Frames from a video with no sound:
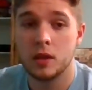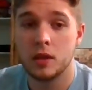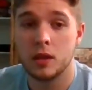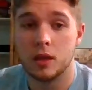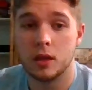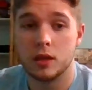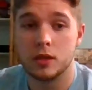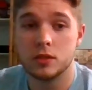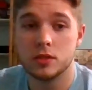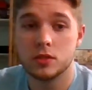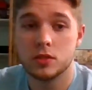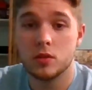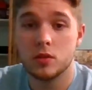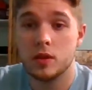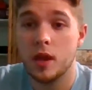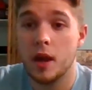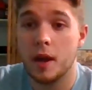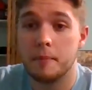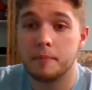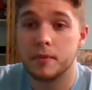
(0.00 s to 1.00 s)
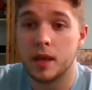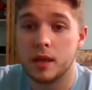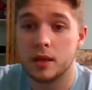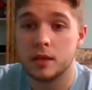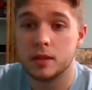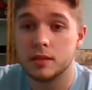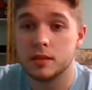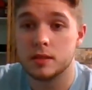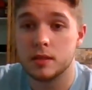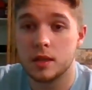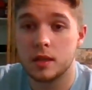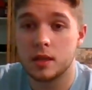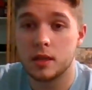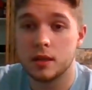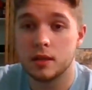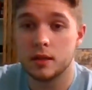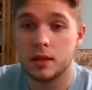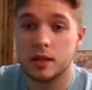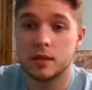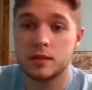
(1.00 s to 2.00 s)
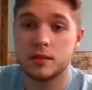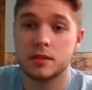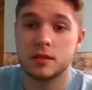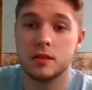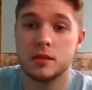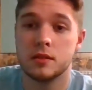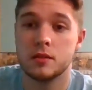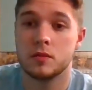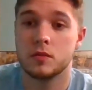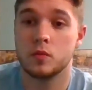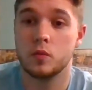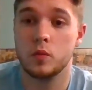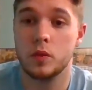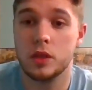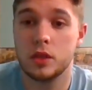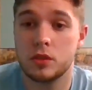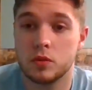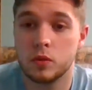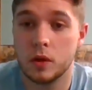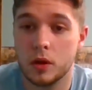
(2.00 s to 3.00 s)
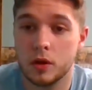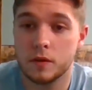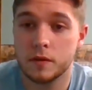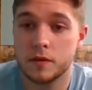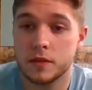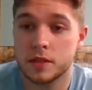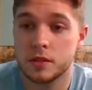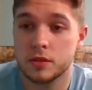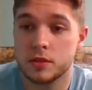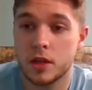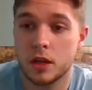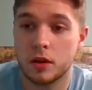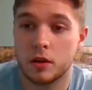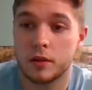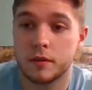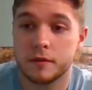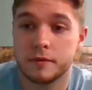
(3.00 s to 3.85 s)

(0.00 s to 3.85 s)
And so yeah, that's week 12 skill checkoff.